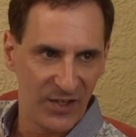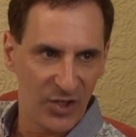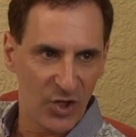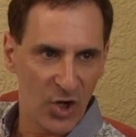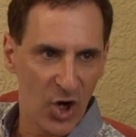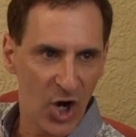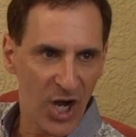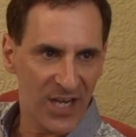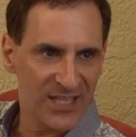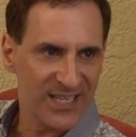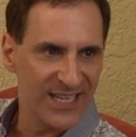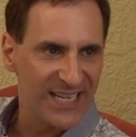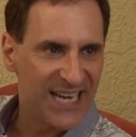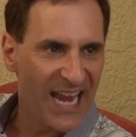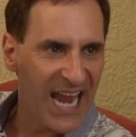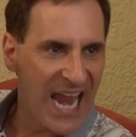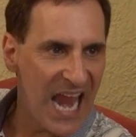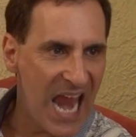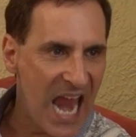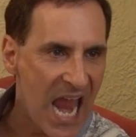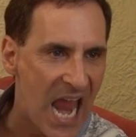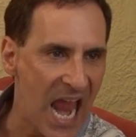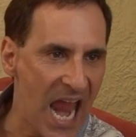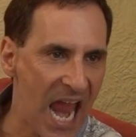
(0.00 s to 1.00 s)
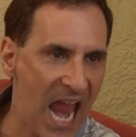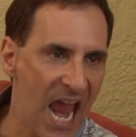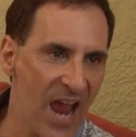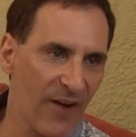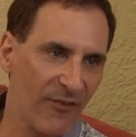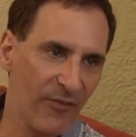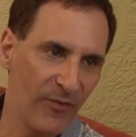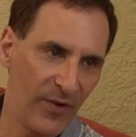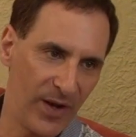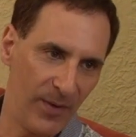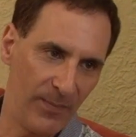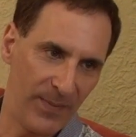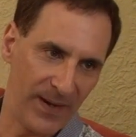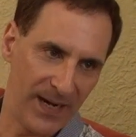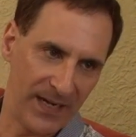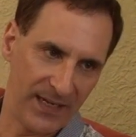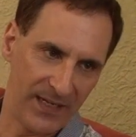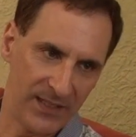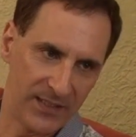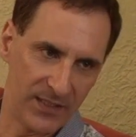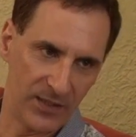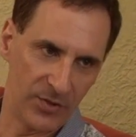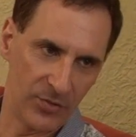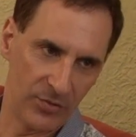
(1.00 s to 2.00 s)
causing
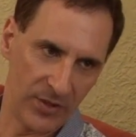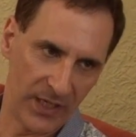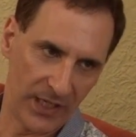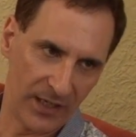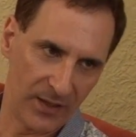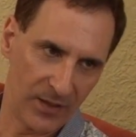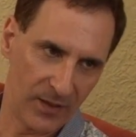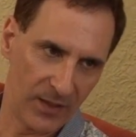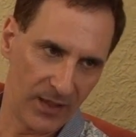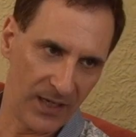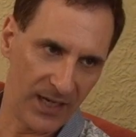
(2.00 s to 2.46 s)
everybody to drink,